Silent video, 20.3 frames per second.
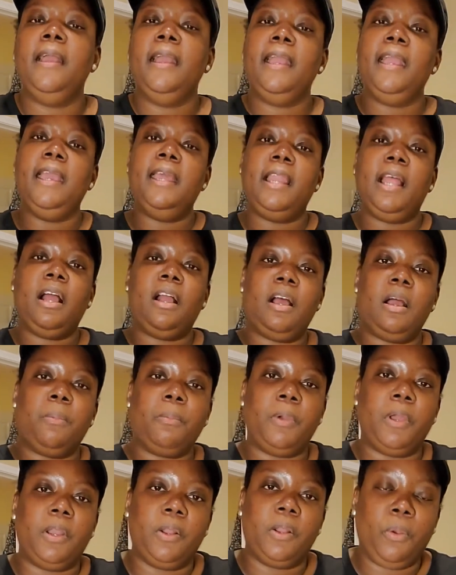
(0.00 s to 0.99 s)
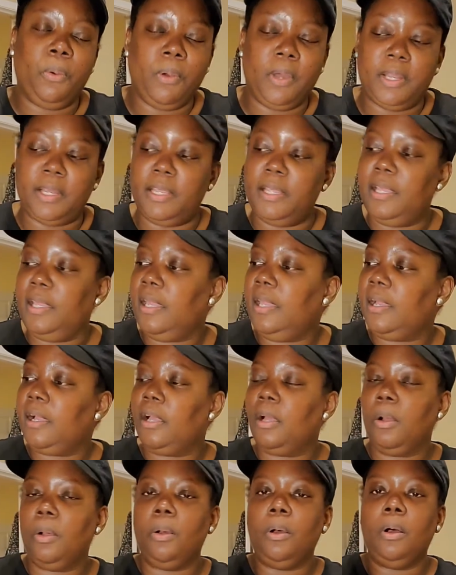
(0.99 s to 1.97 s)
And I come around the corner, and here
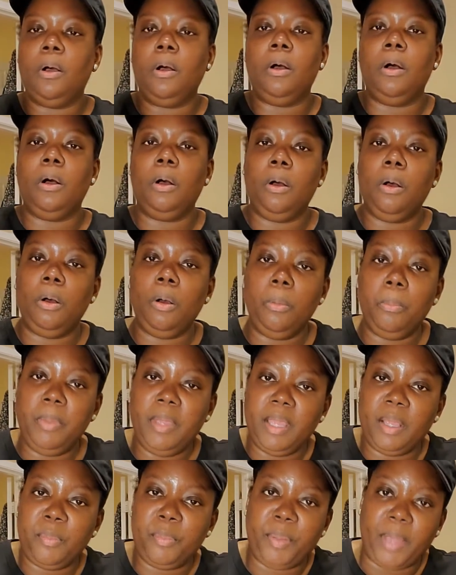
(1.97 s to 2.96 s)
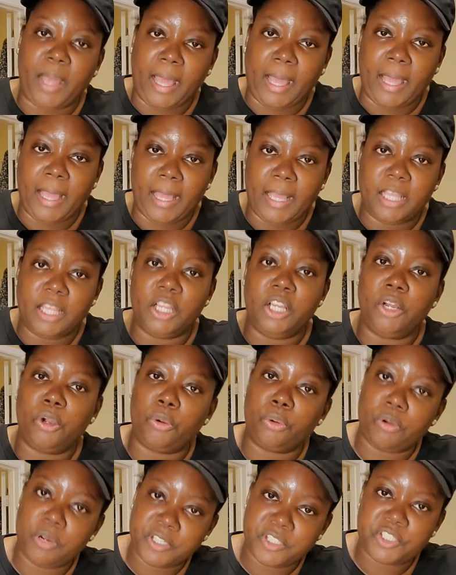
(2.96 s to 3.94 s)
go a whole big pile of
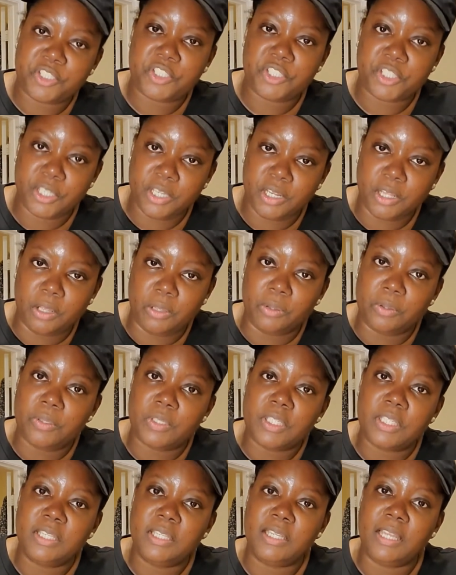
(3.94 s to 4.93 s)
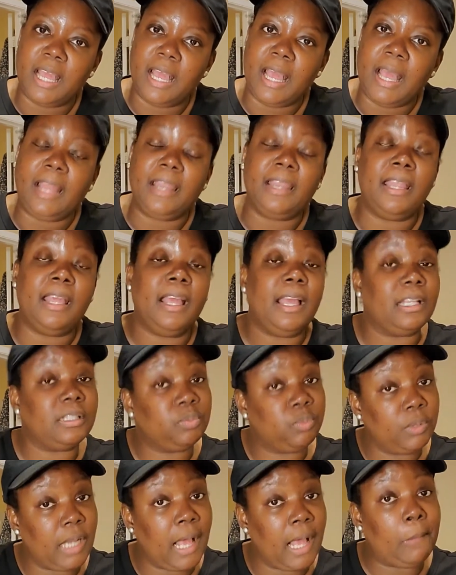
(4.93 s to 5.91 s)
crunchy Cheetos. Now, that's
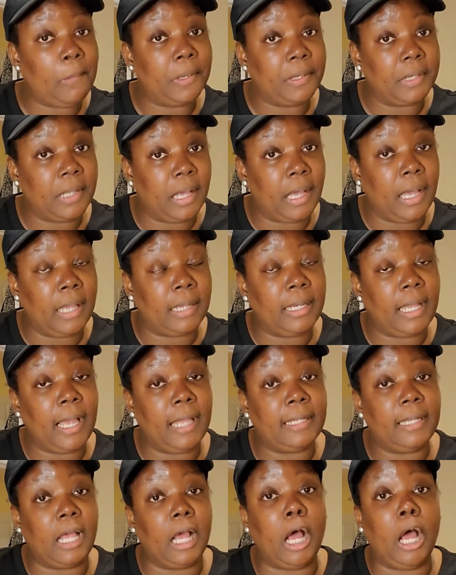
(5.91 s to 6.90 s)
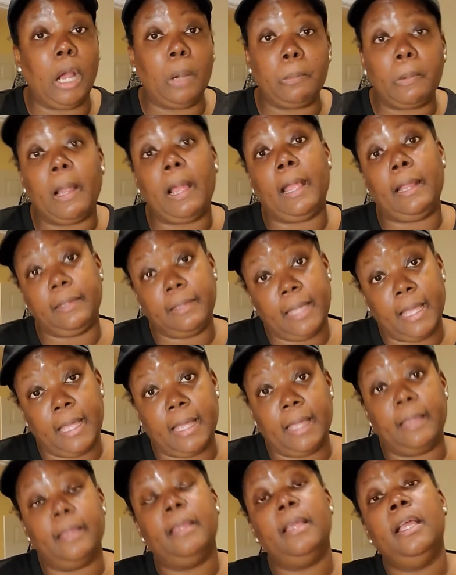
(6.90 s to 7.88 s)
when I wanted to holler out, now, all right,
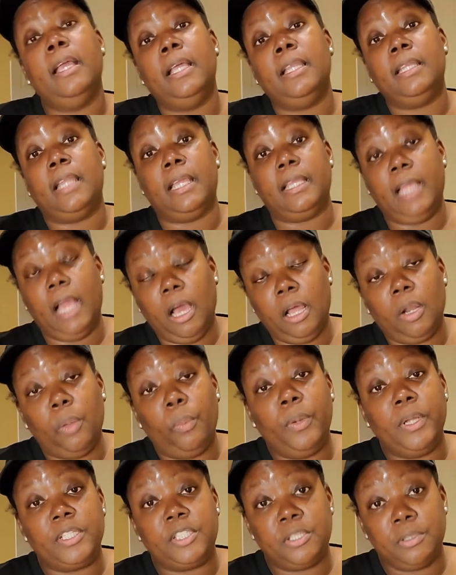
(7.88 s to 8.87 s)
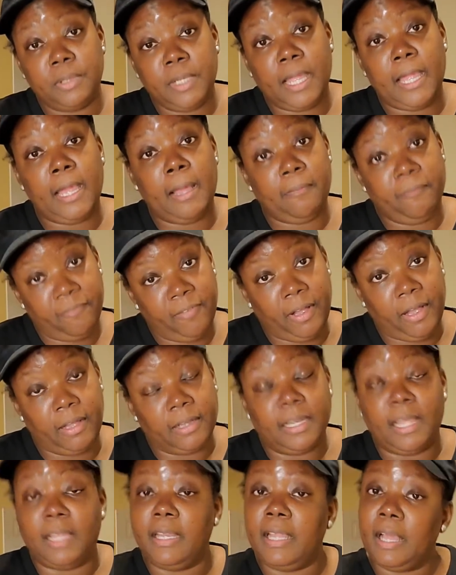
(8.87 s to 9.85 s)
now y'all done went too damn far.
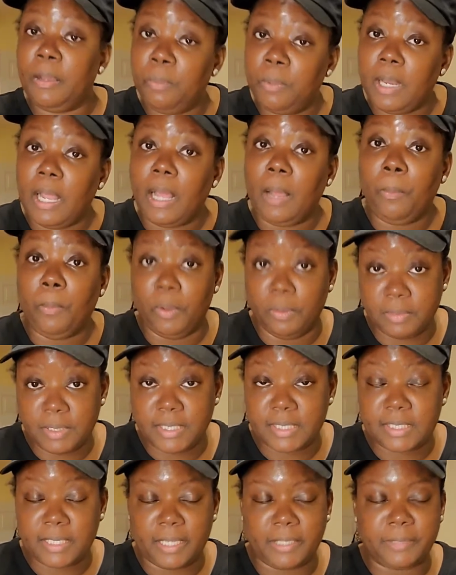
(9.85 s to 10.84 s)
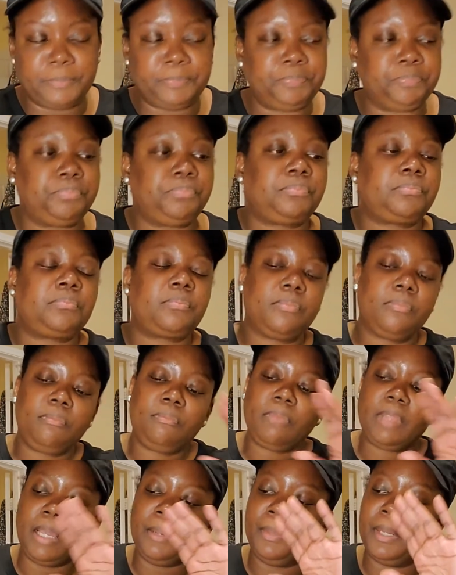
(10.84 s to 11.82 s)
Now, that's what I want to say.
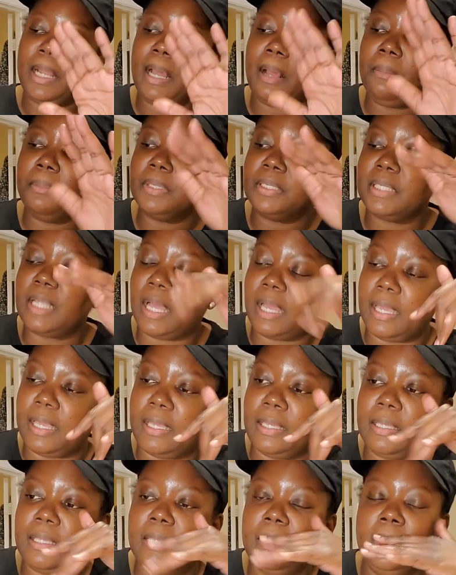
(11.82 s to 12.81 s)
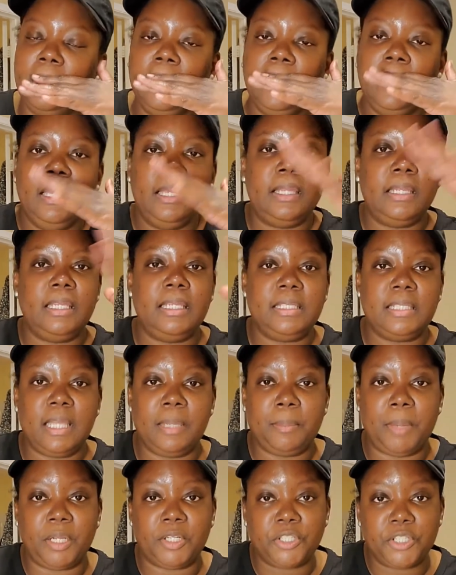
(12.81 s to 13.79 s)
But I was like, these
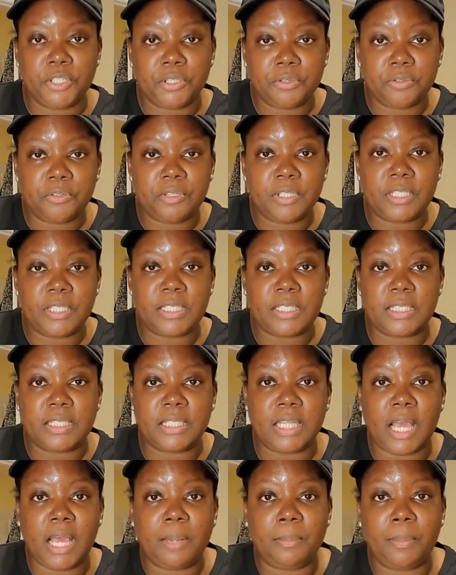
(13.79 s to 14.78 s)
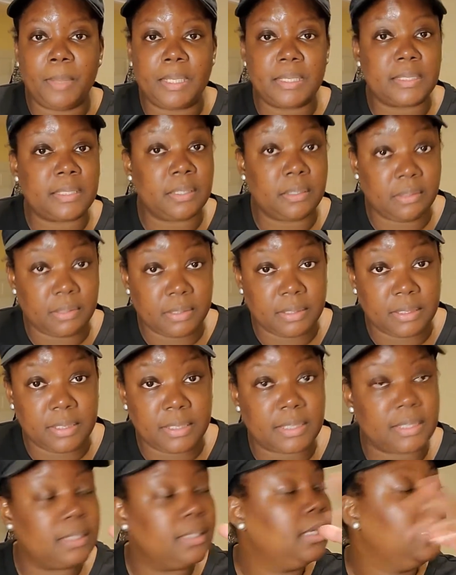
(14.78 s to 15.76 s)
ain't my children. This is not my
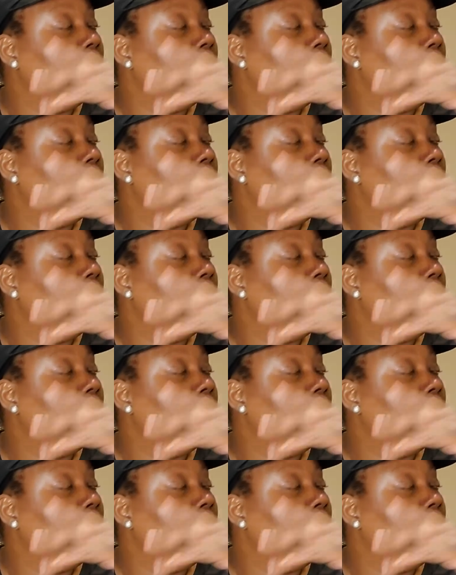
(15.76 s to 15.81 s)
circus.